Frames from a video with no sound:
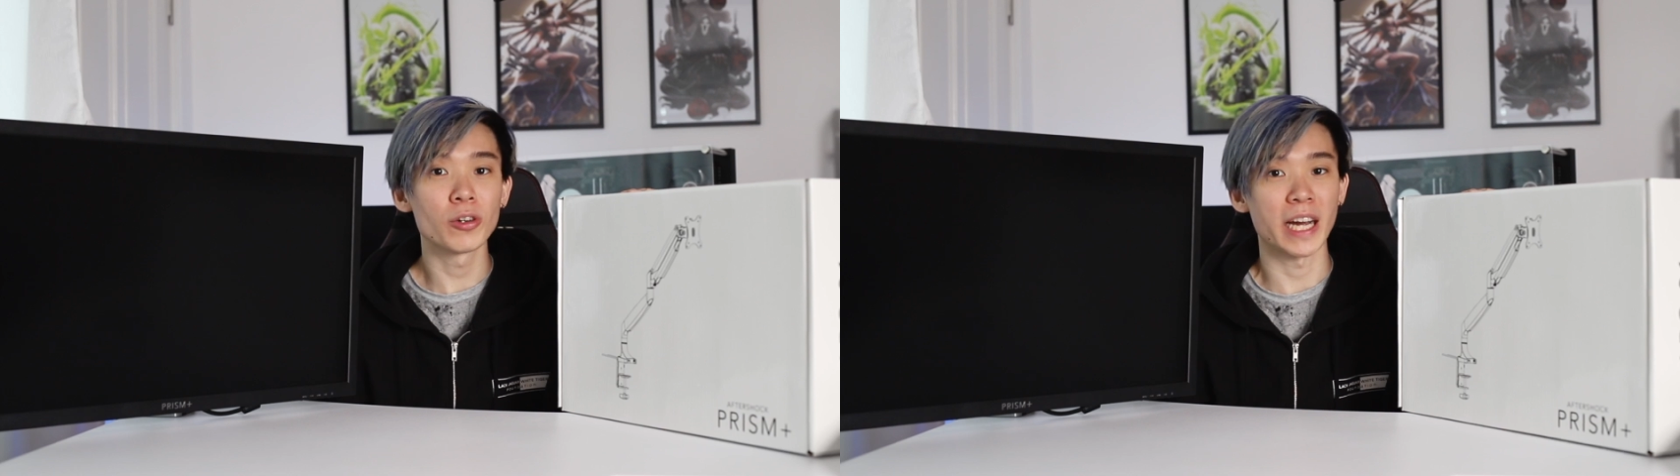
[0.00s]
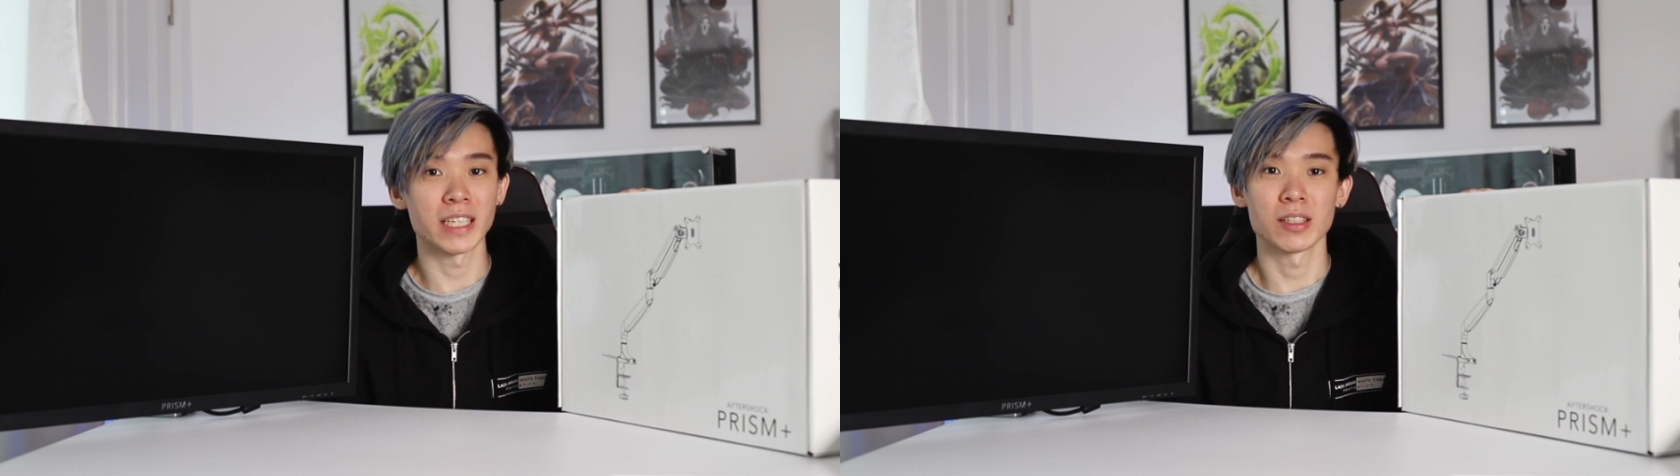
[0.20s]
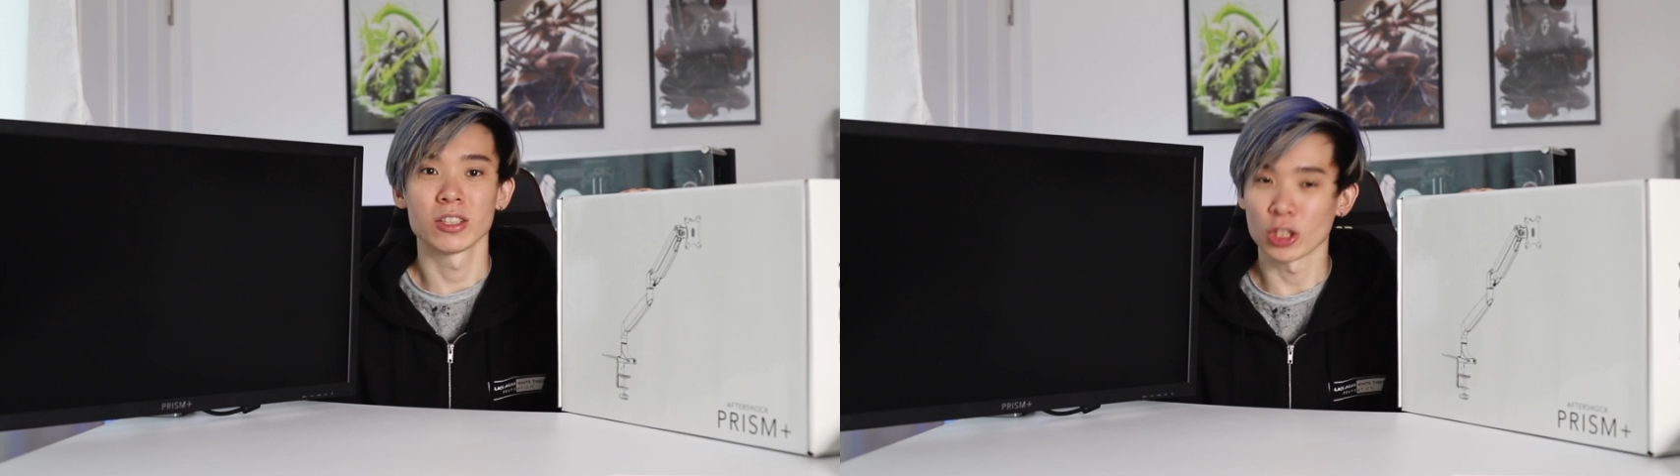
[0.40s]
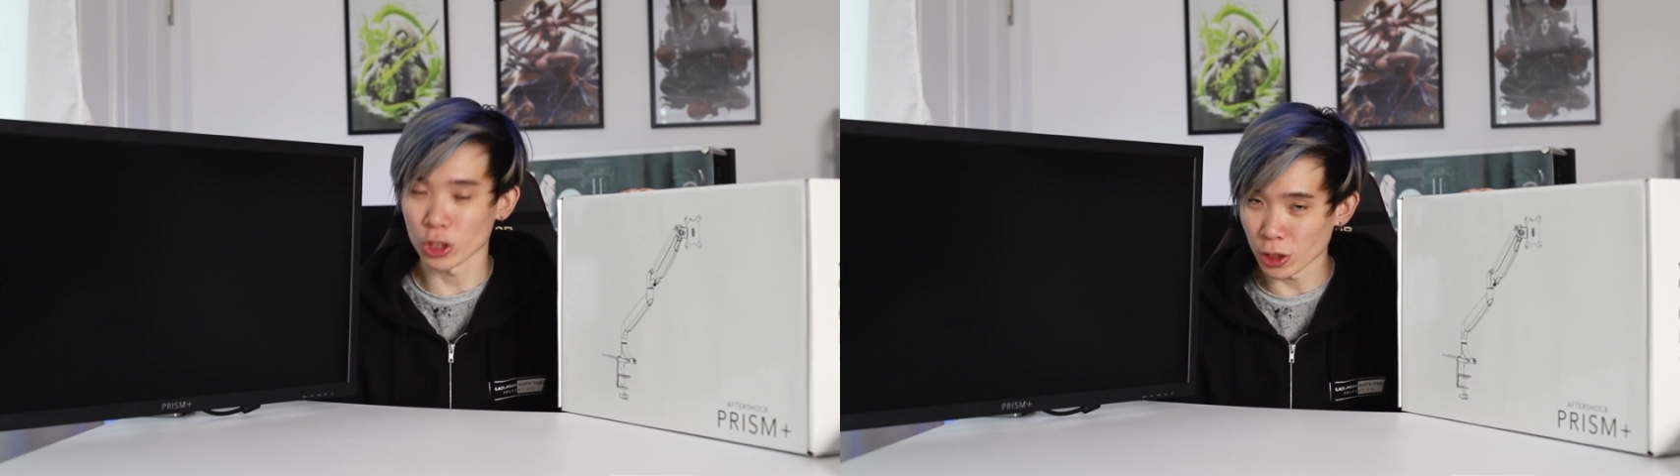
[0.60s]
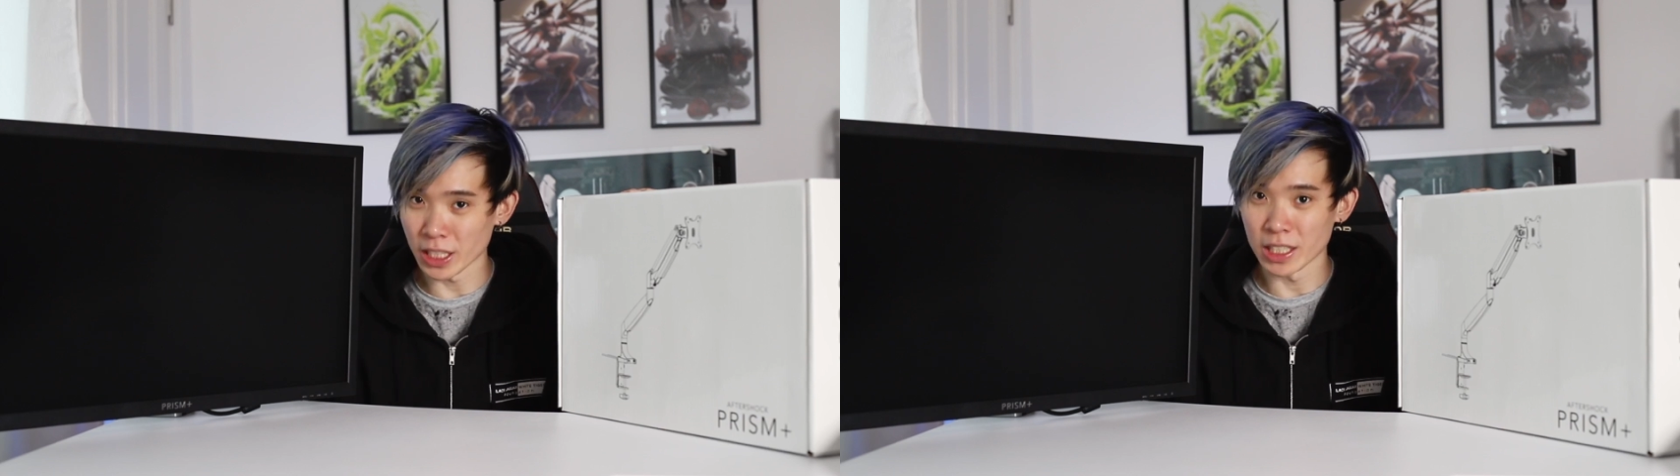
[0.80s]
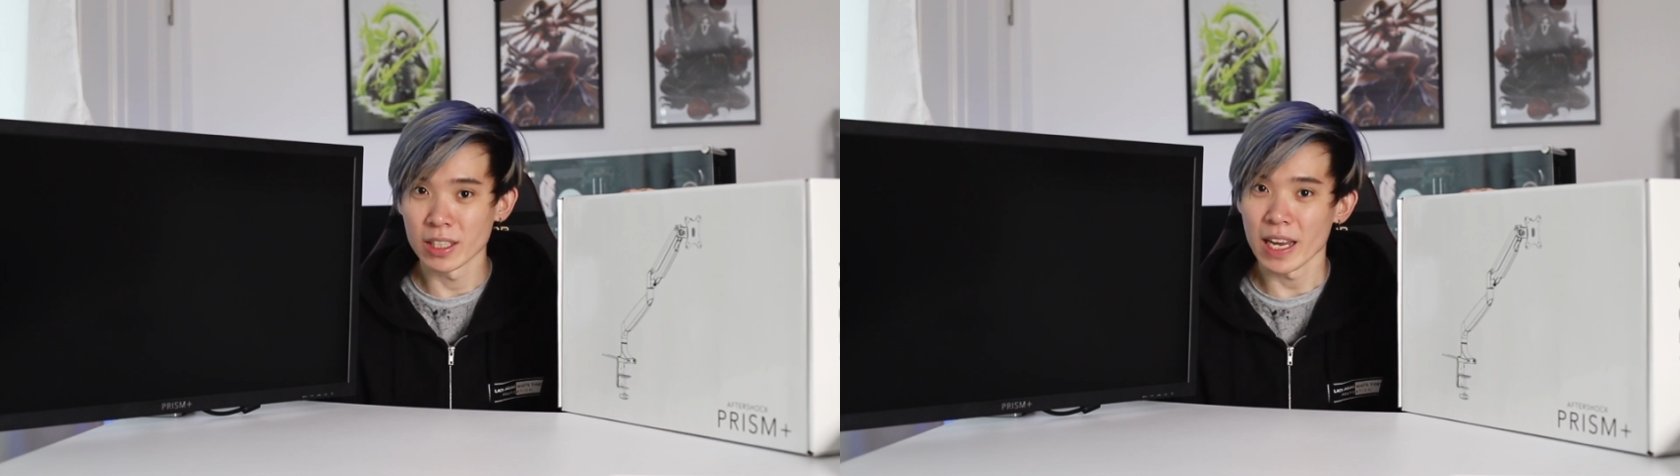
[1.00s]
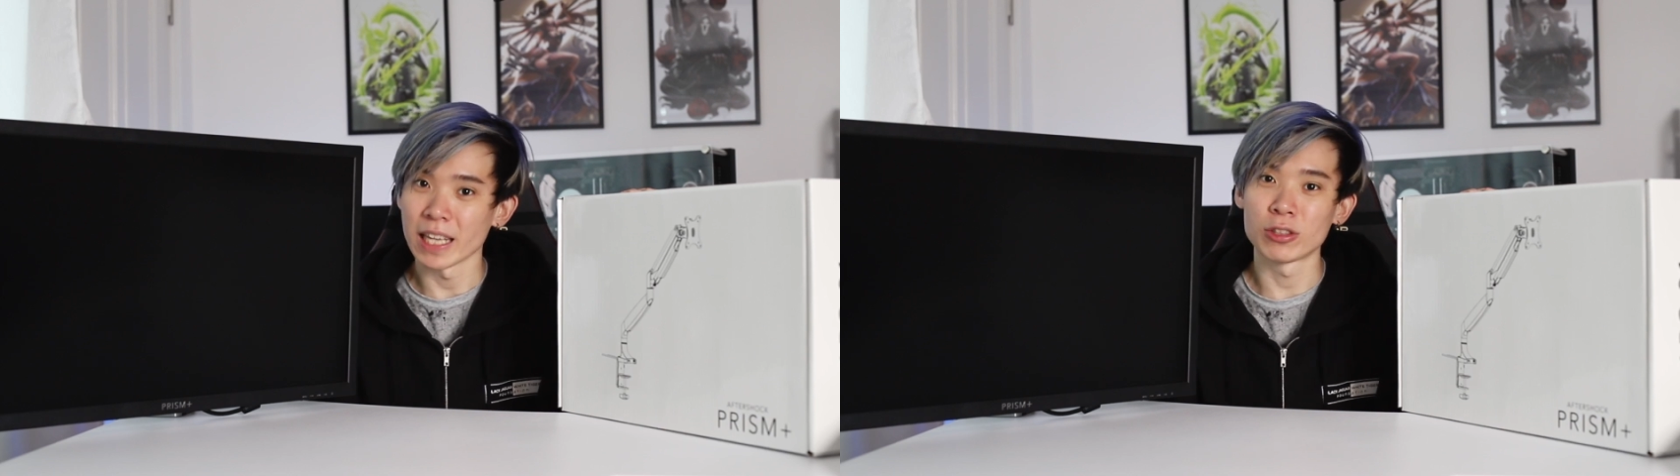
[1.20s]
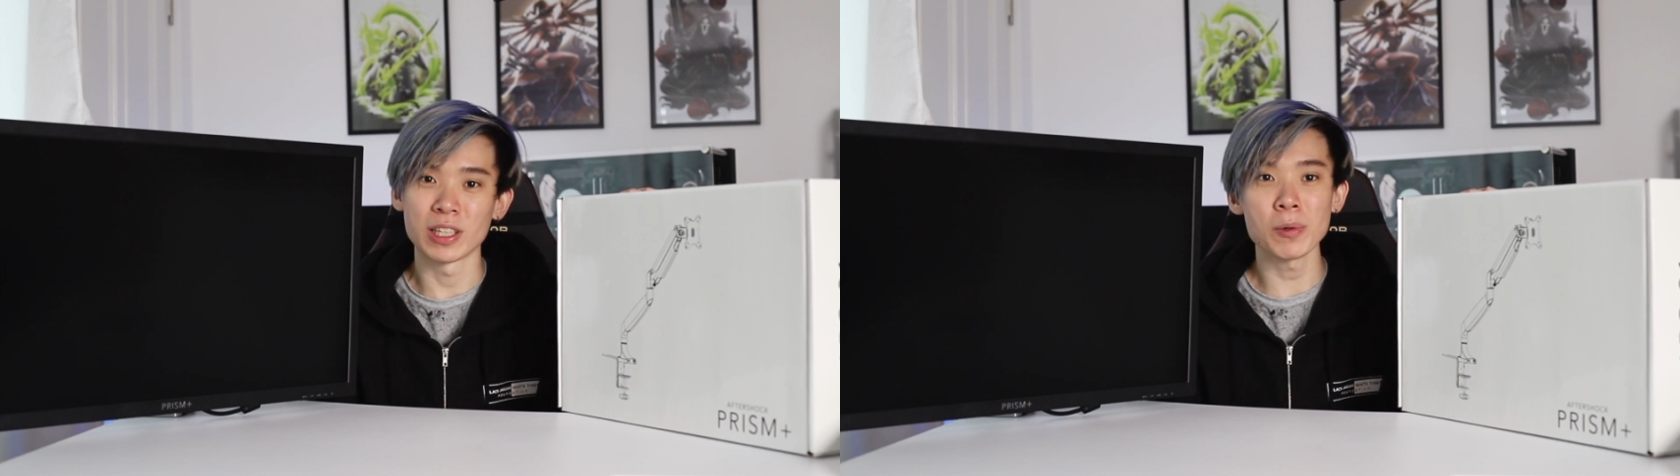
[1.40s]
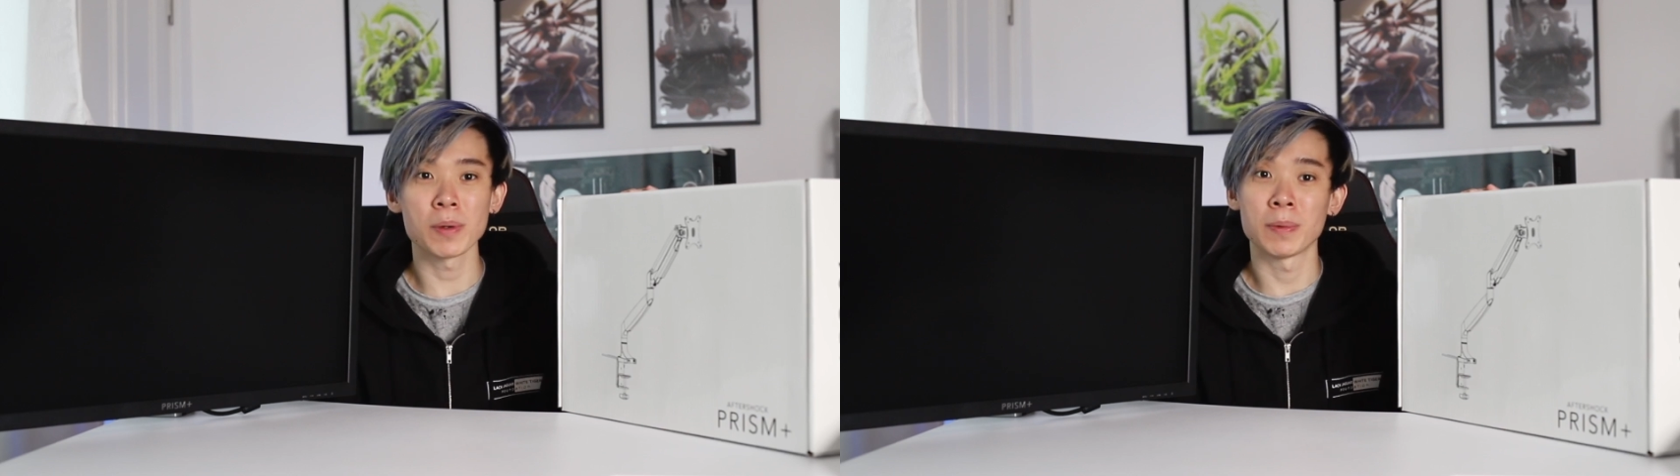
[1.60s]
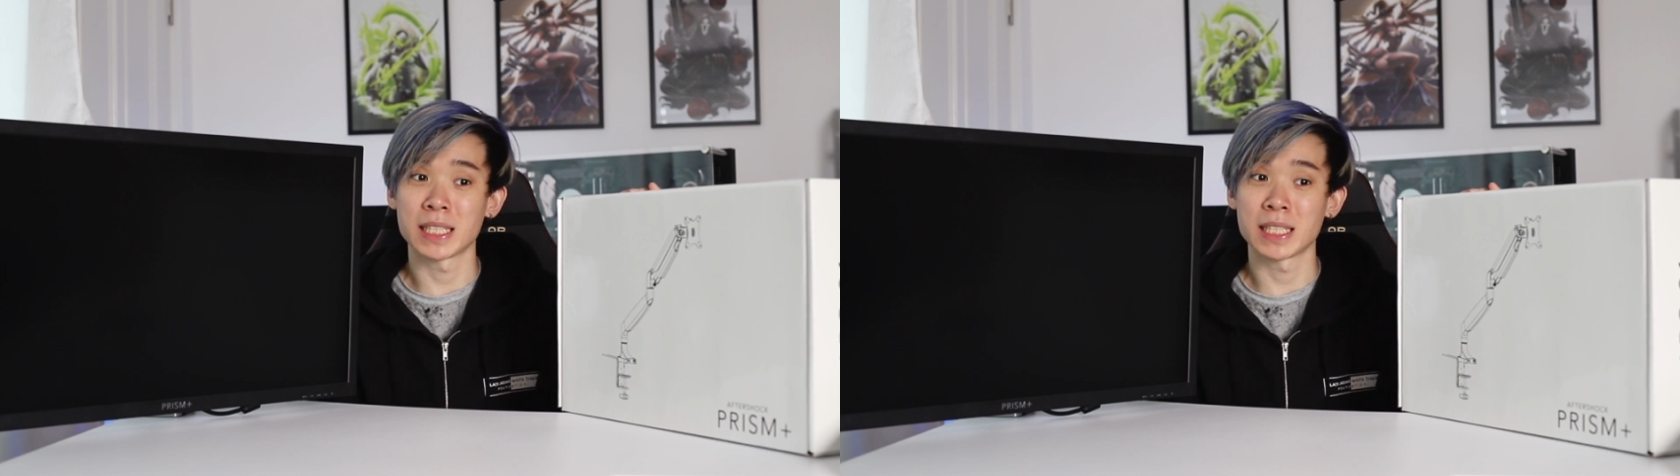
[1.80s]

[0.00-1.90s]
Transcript: Yo guys, Joshua here, and today we're going